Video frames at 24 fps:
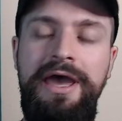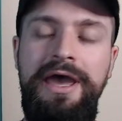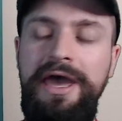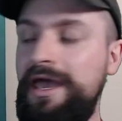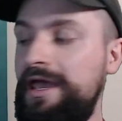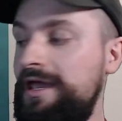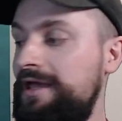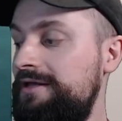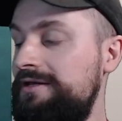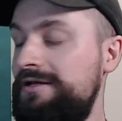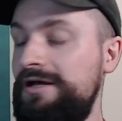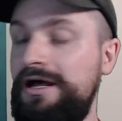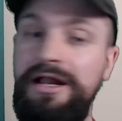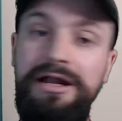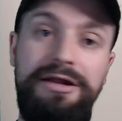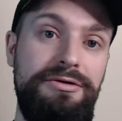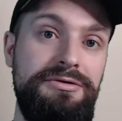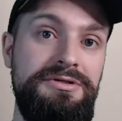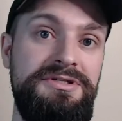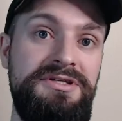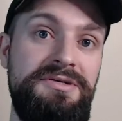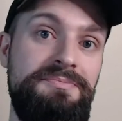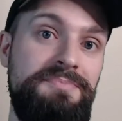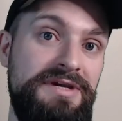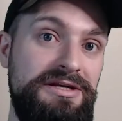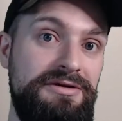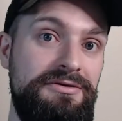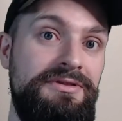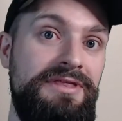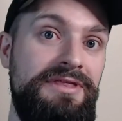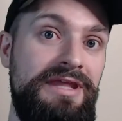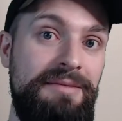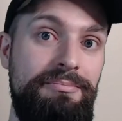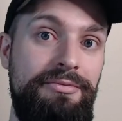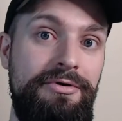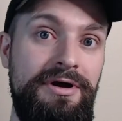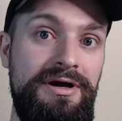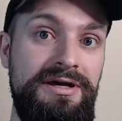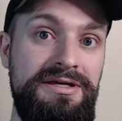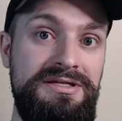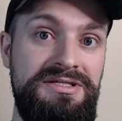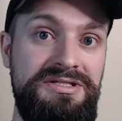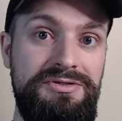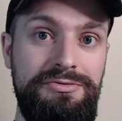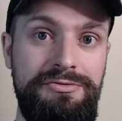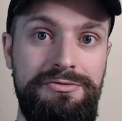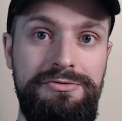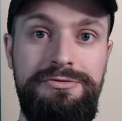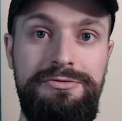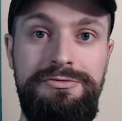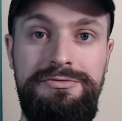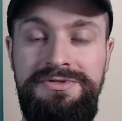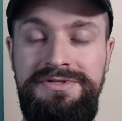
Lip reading: and I'll also be doing that prize draw.